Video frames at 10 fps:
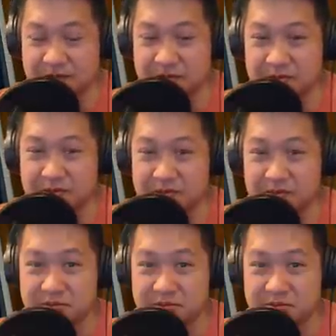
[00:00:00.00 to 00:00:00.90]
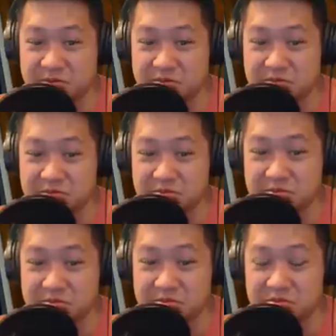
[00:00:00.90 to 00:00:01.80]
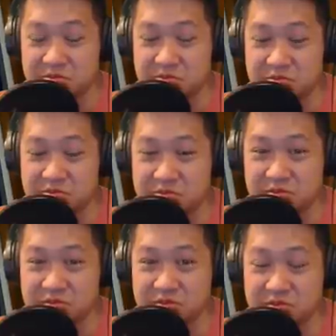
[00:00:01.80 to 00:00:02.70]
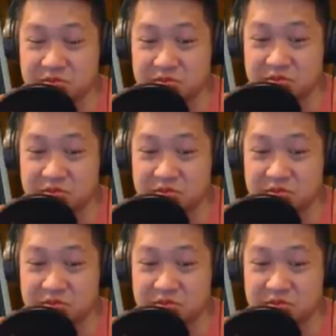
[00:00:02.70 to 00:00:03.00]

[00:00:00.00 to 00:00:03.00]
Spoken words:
No one is speaking in this clip.